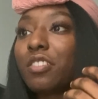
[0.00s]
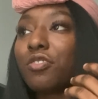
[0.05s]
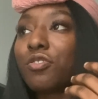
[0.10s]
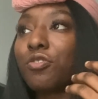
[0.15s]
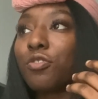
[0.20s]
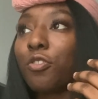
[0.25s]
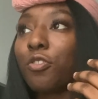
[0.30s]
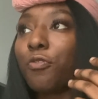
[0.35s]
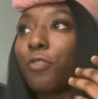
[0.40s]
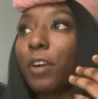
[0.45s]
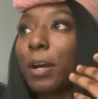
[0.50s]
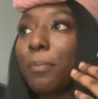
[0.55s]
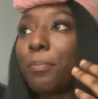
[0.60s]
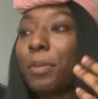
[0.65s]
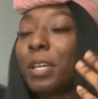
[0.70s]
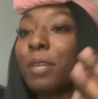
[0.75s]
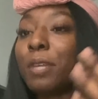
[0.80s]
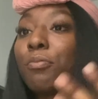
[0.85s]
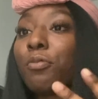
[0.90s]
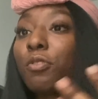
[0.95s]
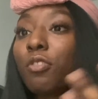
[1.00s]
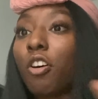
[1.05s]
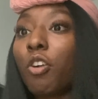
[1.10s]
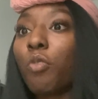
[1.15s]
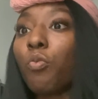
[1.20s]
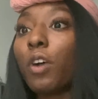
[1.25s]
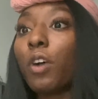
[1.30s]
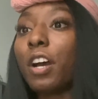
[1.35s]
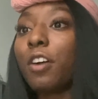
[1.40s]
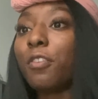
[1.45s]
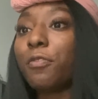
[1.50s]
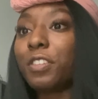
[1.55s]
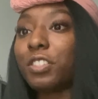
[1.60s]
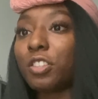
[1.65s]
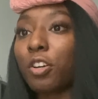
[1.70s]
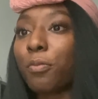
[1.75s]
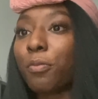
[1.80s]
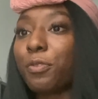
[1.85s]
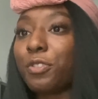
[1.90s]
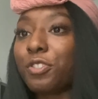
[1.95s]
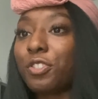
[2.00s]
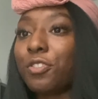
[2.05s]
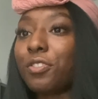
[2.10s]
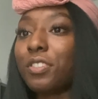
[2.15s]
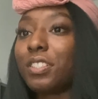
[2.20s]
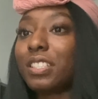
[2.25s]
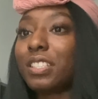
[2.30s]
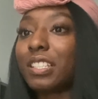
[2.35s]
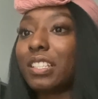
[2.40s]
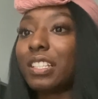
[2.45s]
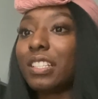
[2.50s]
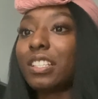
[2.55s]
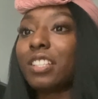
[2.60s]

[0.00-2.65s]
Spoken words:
sure that people are aware of these opportunities,